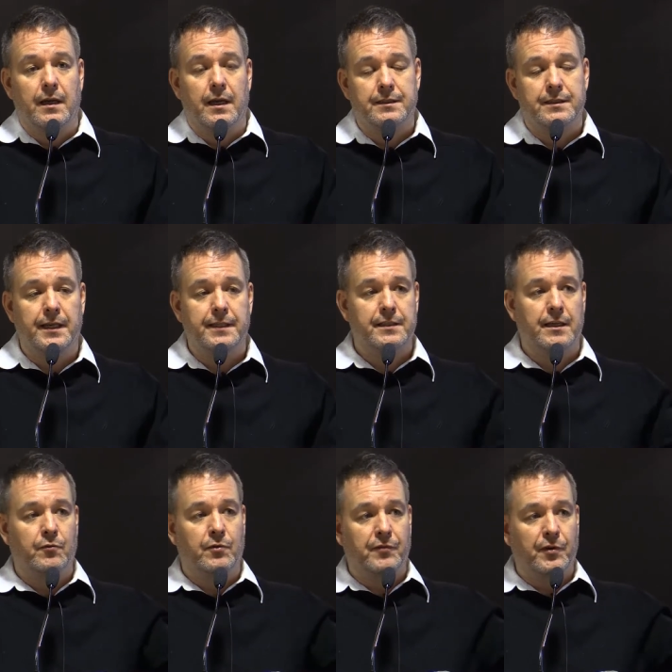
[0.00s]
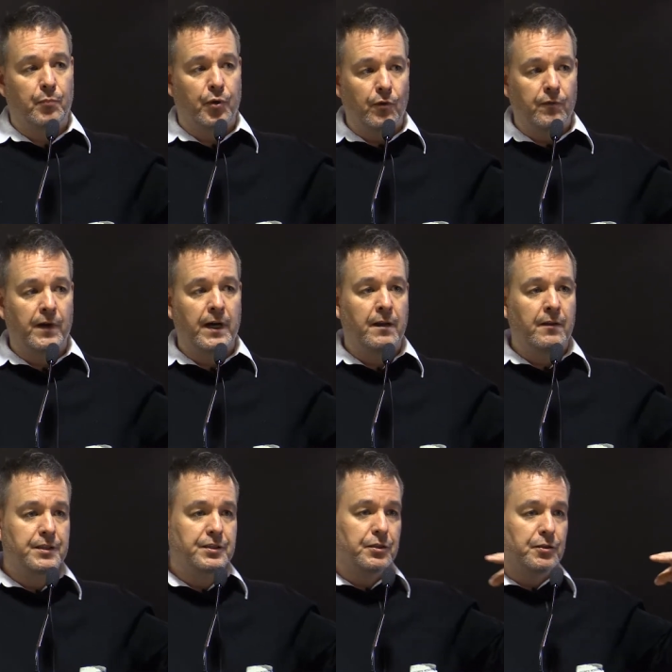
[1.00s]
it takes a river profile
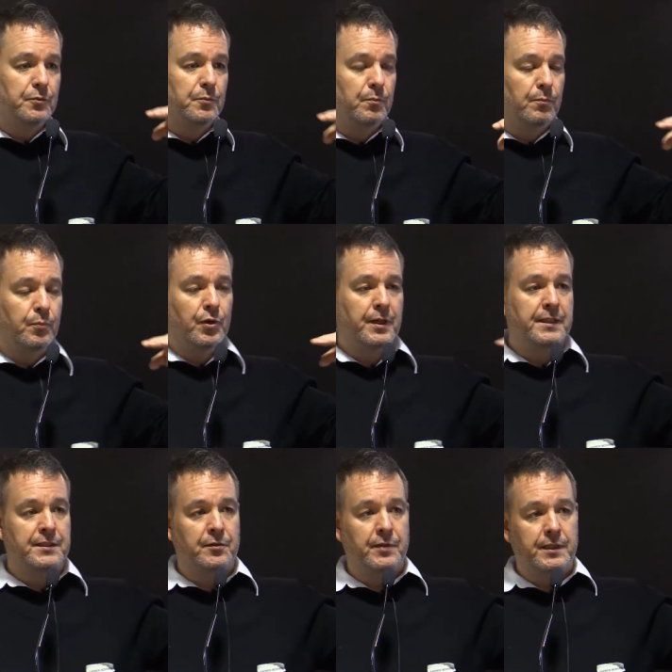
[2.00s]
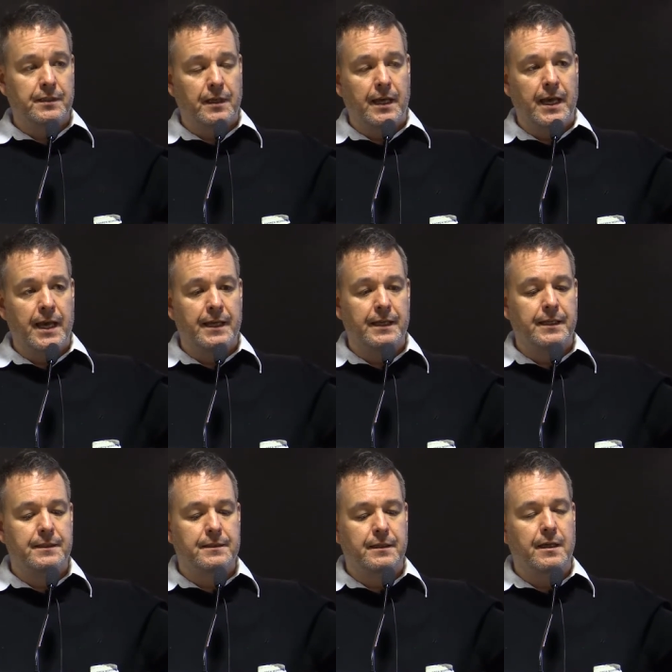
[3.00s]
that you put into it, and
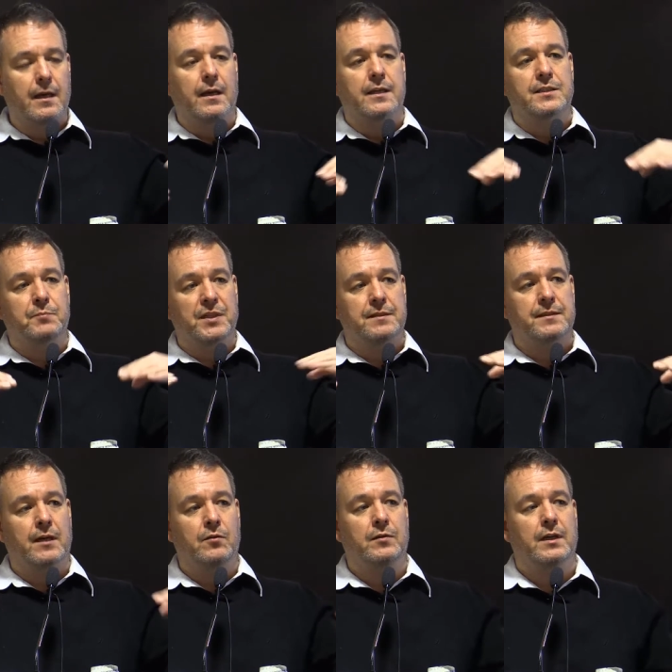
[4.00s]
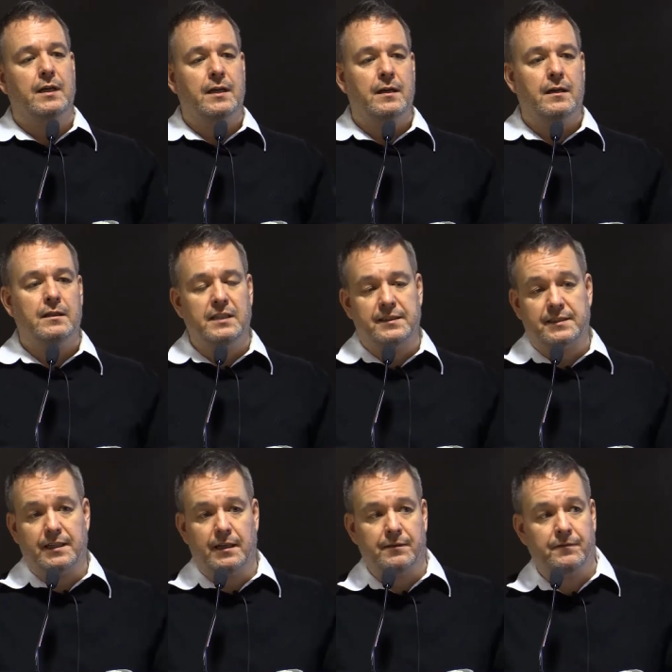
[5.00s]
it spits out a
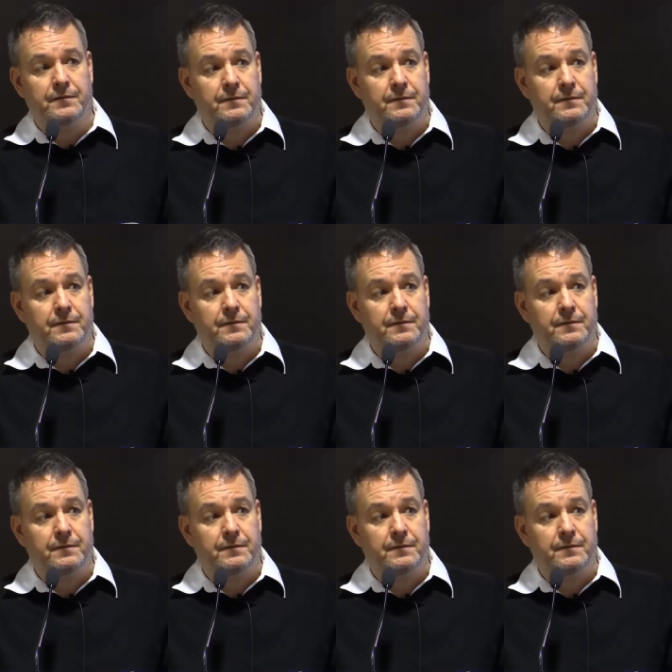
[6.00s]
list of